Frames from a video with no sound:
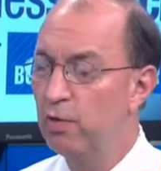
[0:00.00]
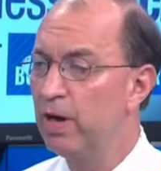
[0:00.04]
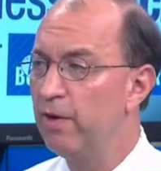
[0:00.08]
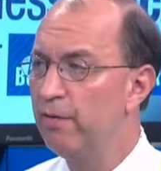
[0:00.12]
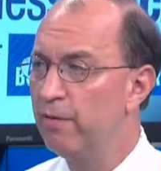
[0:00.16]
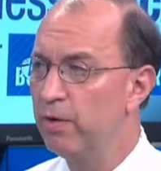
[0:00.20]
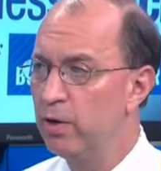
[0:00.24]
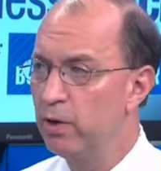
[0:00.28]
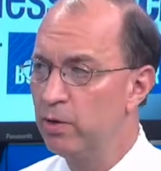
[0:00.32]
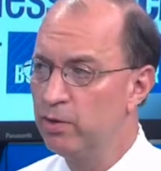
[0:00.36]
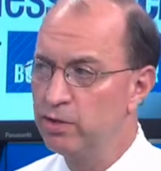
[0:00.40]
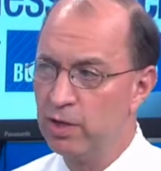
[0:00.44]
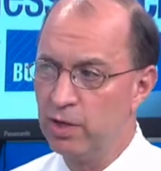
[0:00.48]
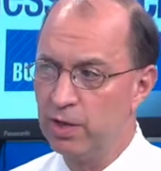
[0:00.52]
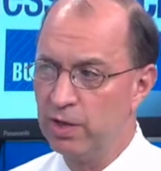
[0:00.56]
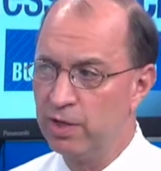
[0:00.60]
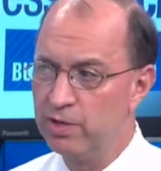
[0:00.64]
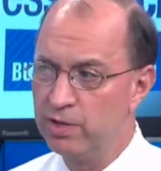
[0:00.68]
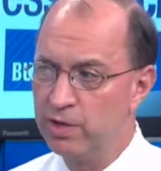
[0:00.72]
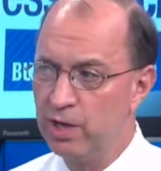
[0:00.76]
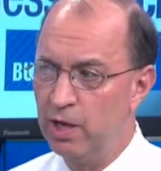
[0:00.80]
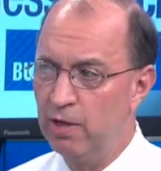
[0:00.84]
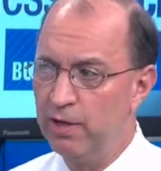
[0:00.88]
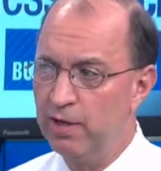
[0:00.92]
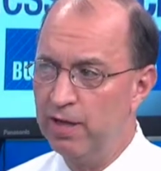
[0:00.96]
revenues on a
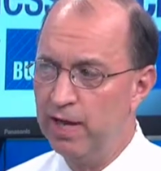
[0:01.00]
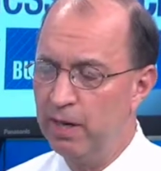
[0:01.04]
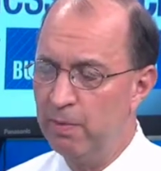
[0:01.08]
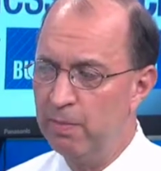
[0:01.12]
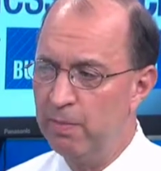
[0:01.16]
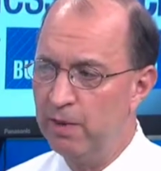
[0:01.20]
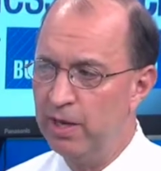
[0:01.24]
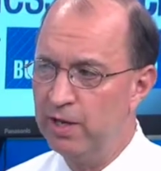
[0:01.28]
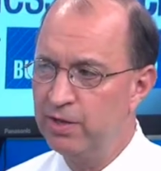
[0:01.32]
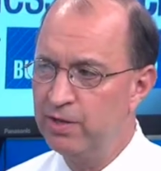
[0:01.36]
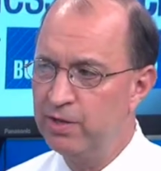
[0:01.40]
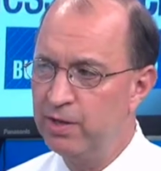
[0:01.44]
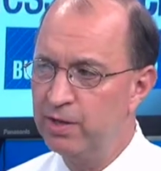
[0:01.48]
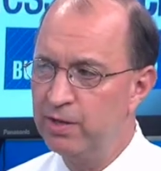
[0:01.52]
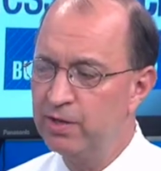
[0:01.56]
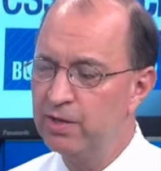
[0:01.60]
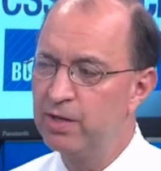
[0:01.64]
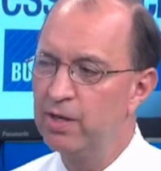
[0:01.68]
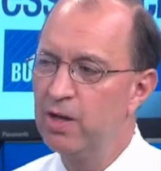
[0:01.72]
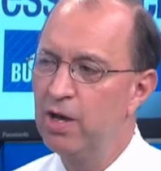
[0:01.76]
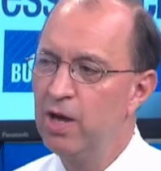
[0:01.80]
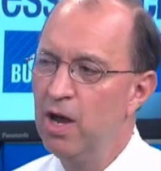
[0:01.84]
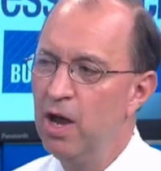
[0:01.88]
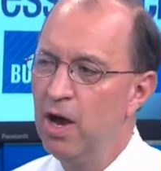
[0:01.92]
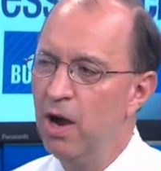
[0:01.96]
consolidated
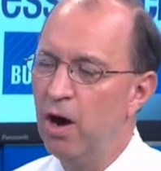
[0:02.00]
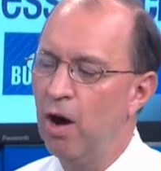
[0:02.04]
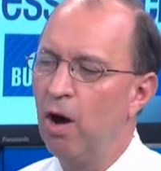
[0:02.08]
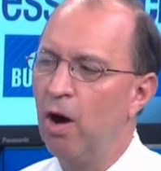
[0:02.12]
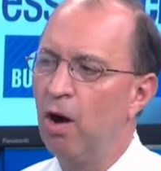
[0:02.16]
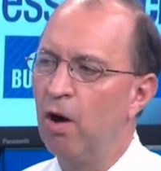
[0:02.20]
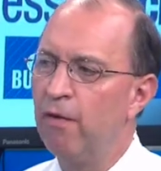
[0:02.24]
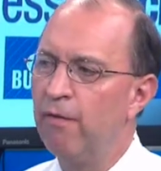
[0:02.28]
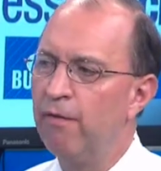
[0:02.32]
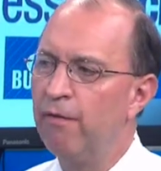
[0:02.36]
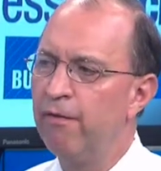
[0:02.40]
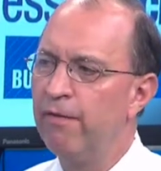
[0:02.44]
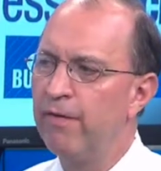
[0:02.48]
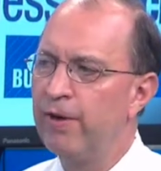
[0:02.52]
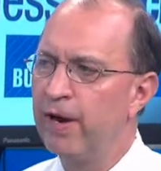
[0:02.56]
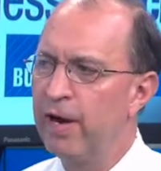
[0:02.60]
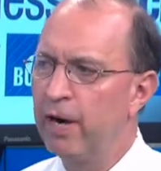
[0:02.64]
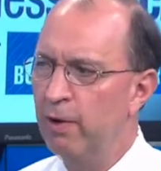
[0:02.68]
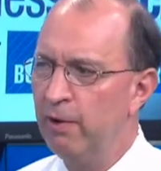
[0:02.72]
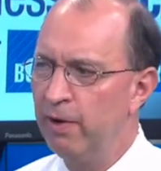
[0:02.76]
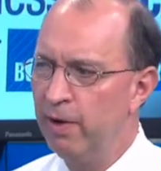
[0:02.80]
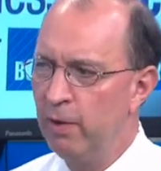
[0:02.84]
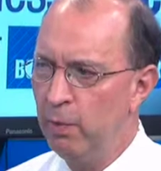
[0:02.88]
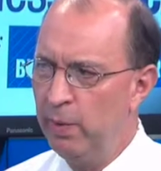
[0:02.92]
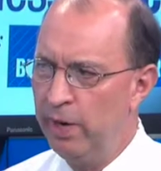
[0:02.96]
basis, are
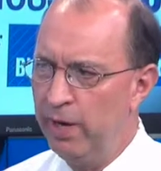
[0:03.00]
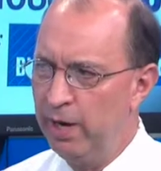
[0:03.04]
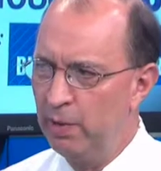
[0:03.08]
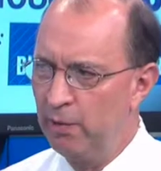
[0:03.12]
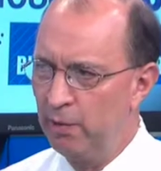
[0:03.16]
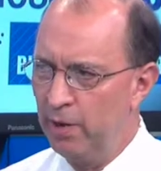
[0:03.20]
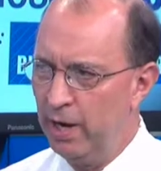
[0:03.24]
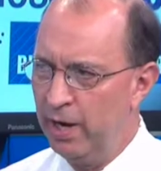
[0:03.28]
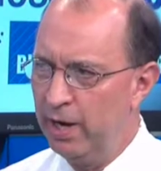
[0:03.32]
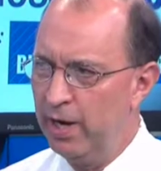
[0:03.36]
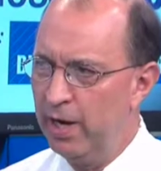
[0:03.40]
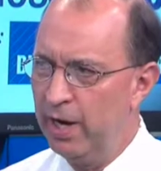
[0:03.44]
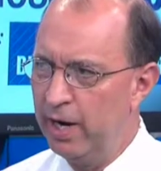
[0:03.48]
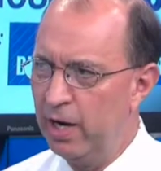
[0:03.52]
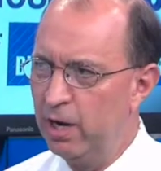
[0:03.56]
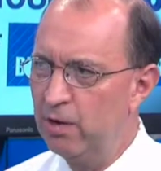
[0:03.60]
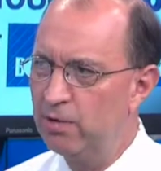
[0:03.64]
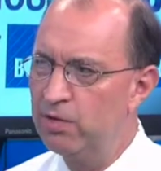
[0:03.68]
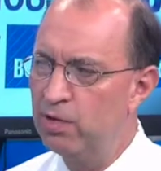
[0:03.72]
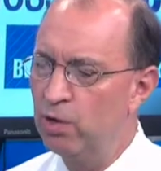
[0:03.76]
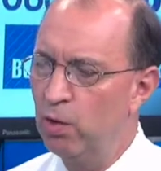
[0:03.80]
very weak right now.